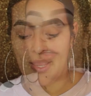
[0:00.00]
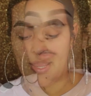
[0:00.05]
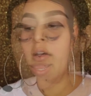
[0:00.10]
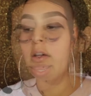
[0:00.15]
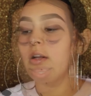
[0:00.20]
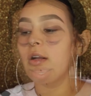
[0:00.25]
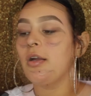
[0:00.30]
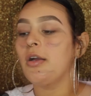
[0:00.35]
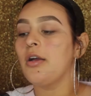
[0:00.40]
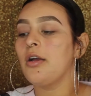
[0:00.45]

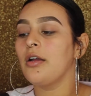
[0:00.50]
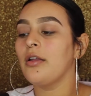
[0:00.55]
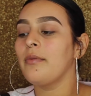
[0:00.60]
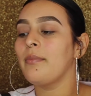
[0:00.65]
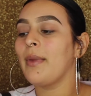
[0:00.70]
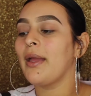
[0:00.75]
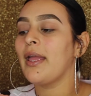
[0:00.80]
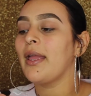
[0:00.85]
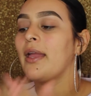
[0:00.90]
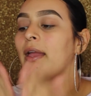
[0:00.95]
And on
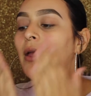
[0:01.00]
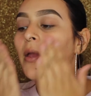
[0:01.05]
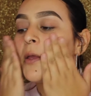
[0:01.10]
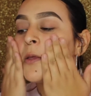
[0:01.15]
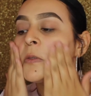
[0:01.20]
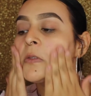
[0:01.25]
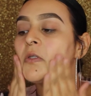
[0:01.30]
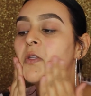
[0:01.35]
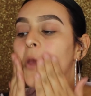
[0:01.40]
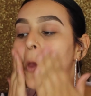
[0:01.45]
my
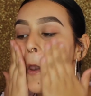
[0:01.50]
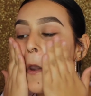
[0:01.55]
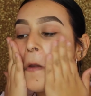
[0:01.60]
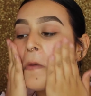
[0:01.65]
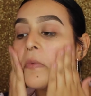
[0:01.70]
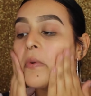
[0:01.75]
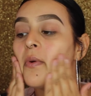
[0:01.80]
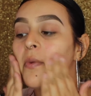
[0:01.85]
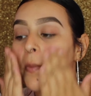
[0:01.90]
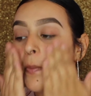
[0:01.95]
hands, I'm
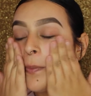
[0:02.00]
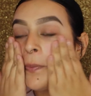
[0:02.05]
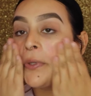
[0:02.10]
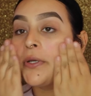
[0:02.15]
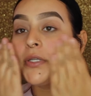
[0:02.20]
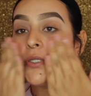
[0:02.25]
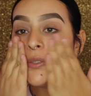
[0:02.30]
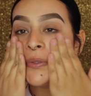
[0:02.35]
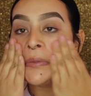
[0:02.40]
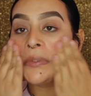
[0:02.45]
gonna
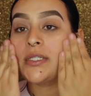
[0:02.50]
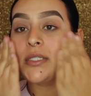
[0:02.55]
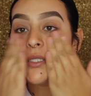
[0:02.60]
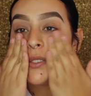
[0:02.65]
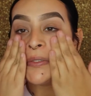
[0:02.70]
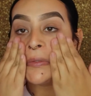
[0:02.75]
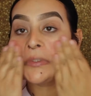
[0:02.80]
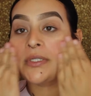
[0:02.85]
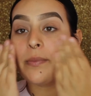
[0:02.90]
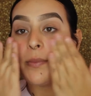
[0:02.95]
push this
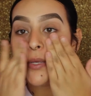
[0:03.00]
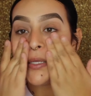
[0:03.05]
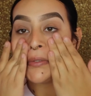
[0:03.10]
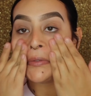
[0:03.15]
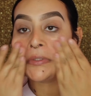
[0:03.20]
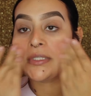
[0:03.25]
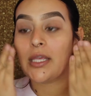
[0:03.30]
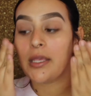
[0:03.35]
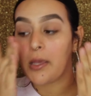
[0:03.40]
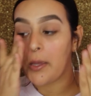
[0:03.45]
into my
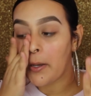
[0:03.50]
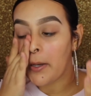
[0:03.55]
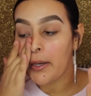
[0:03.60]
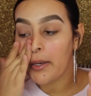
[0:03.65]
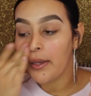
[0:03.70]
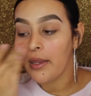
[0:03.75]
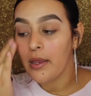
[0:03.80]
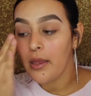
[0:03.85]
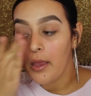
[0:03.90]
skin.